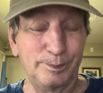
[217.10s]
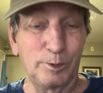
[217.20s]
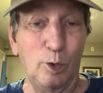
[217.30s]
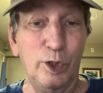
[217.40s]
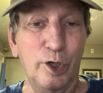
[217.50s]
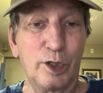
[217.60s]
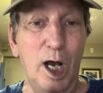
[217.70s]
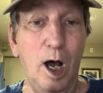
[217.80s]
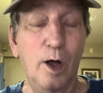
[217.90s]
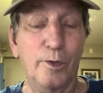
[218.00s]
When you
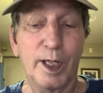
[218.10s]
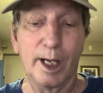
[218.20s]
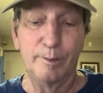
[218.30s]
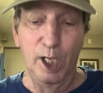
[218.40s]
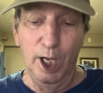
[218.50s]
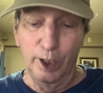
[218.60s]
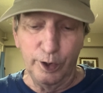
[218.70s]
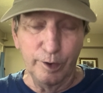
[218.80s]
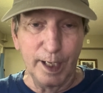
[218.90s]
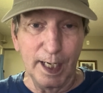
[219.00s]
call them,
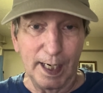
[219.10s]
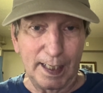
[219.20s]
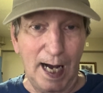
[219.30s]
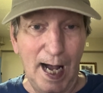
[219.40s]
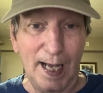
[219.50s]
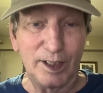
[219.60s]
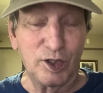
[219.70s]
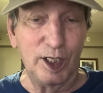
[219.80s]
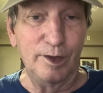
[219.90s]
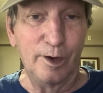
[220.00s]
you get a guy
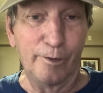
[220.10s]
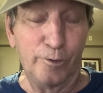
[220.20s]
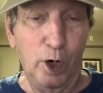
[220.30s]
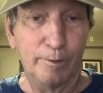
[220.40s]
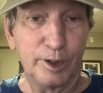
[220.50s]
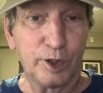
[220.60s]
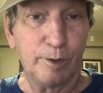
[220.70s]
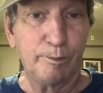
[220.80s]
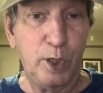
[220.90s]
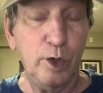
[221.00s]
sitting there in front of his
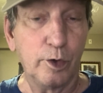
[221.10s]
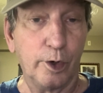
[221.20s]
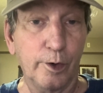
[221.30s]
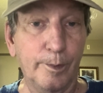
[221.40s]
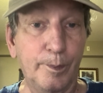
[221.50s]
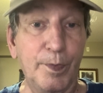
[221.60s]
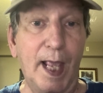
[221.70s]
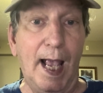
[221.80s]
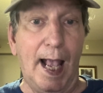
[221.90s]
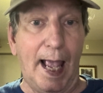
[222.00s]
computer,
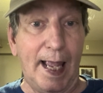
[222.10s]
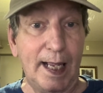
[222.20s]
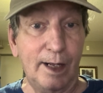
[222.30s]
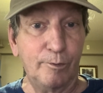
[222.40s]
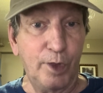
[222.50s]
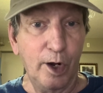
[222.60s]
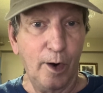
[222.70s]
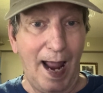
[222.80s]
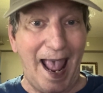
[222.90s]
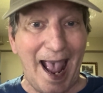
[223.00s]
and
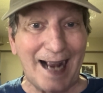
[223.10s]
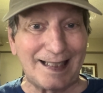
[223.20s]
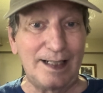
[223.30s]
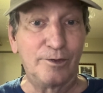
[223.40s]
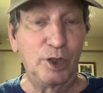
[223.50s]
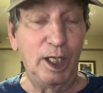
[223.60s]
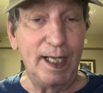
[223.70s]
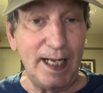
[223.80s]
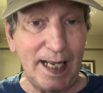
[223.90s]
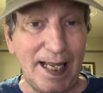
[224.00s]
they're
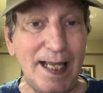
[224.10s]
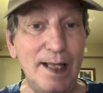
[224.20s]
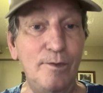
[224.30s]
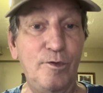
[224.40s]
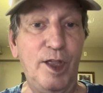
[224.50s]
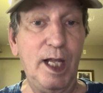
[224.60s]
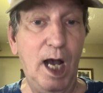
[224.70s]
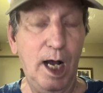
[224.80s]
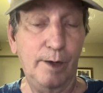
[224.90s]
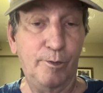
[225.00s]
actively in the
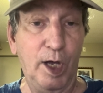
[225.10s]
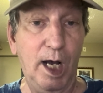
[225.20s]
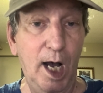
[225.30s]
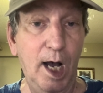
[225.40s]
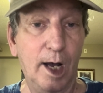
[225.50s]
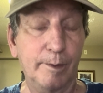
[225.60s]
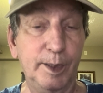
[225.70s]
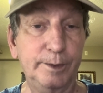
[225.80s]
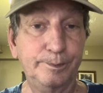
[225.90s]
hub,